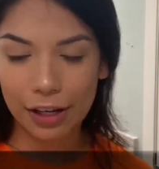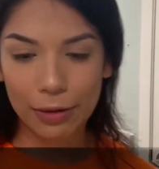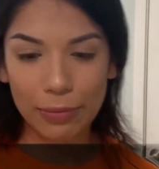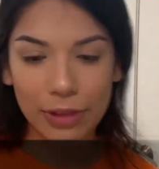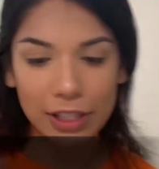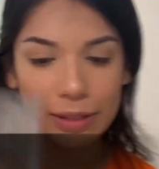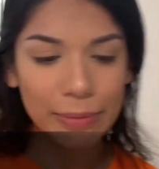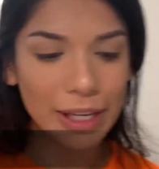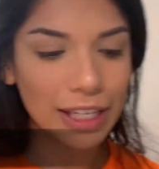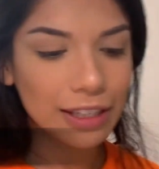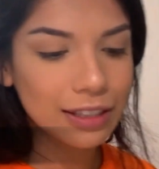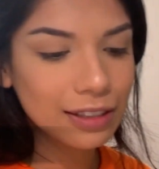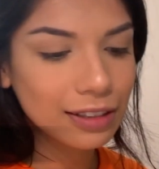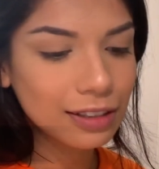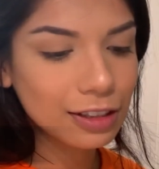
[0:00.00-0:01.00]
These make
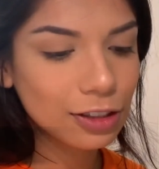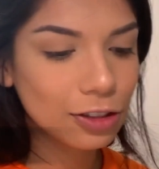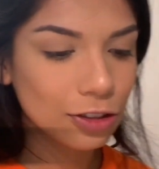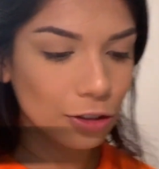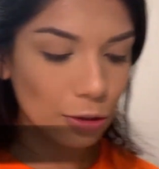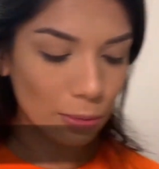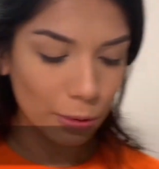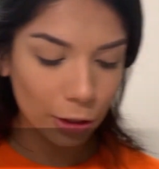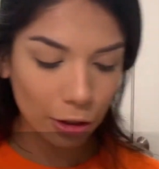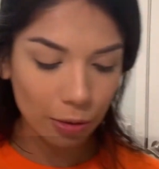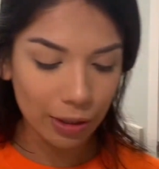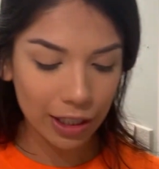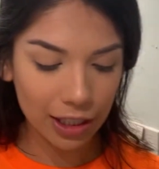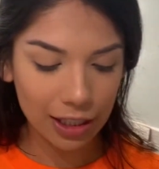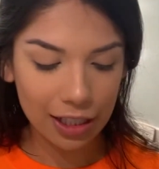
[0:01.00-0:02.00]
it super
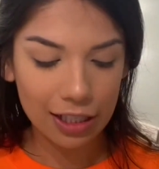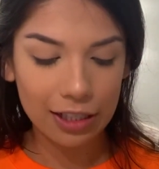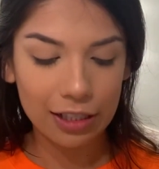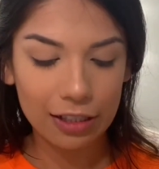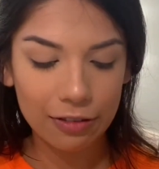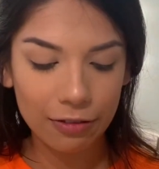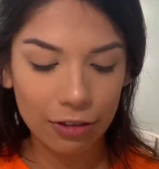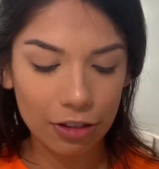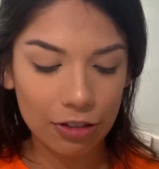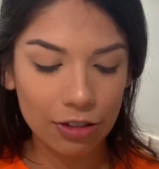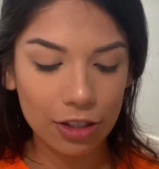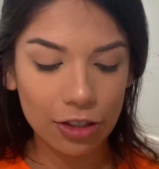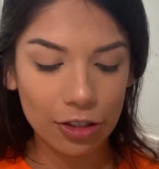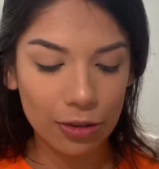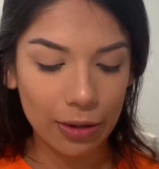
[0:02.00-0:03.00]
quick and easy for you
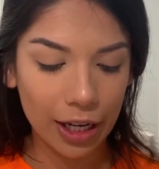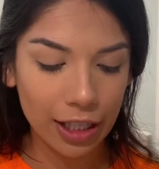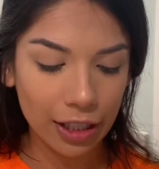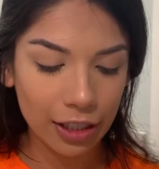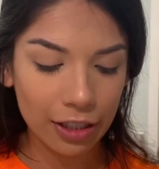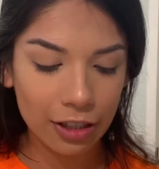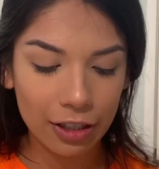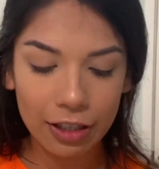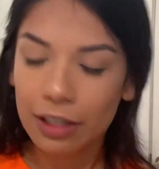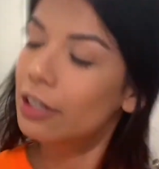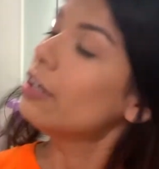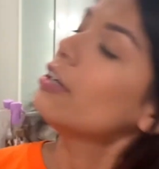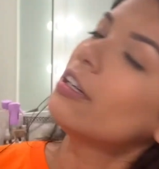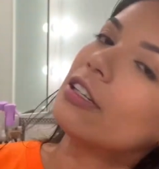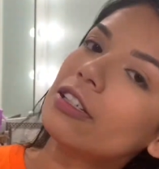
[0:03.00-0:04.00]
to do eyeliner.
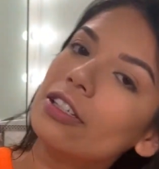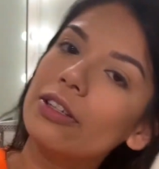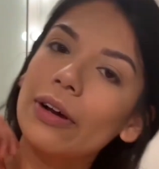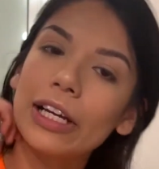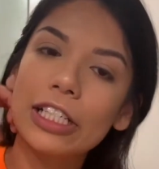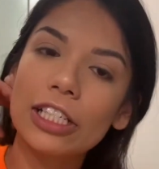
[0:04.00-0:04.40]
So I